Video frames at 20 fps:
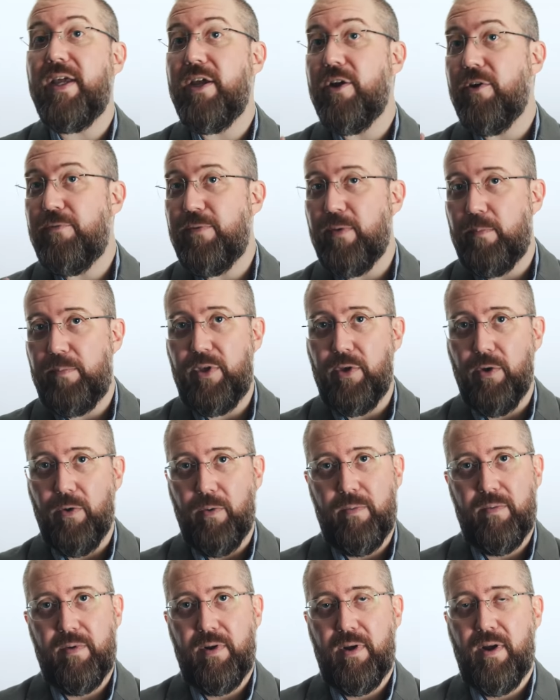to hear from you.
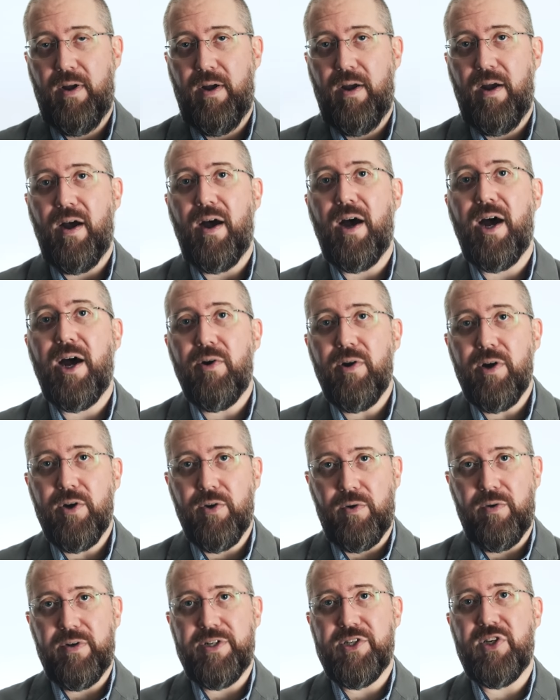Our
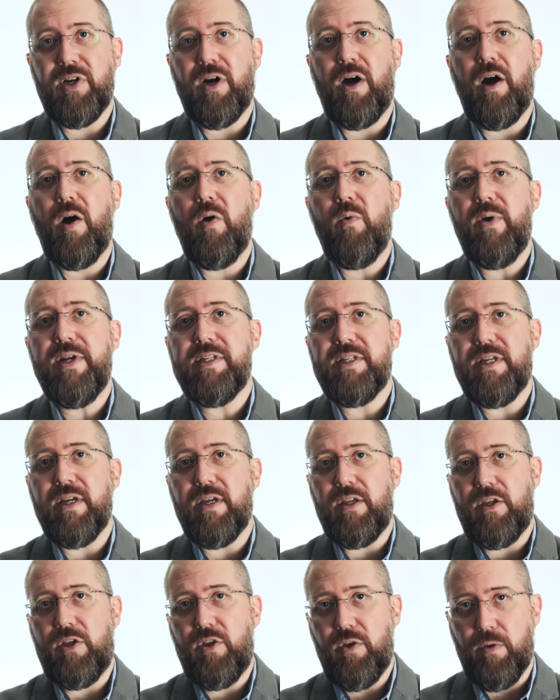goal is to always
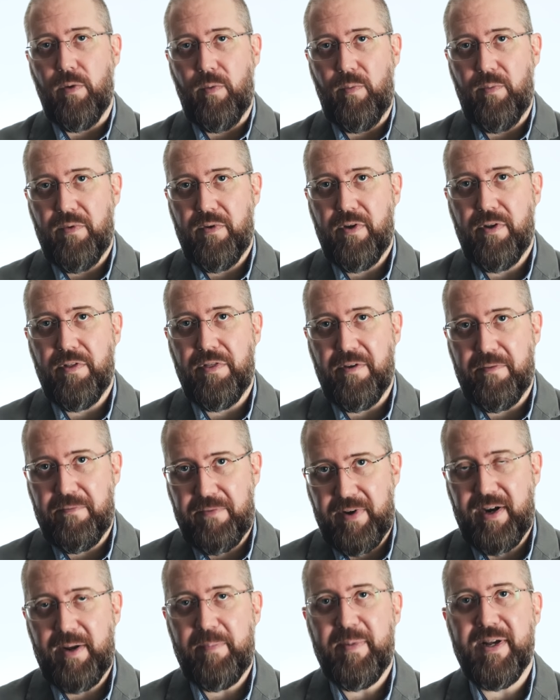get you the
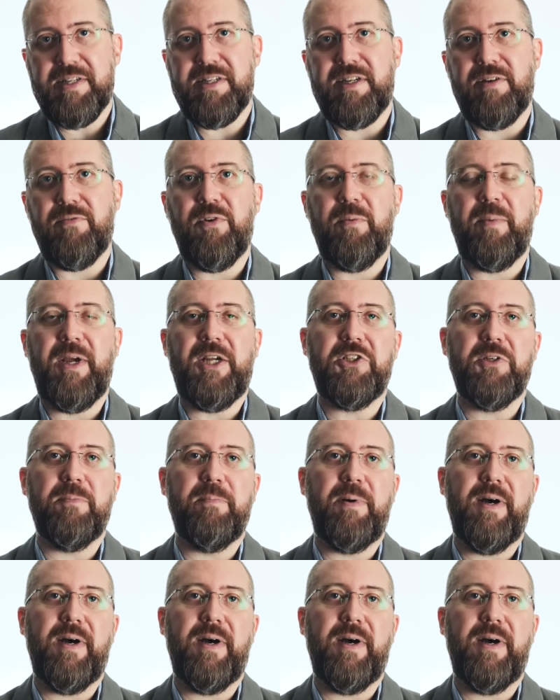very best information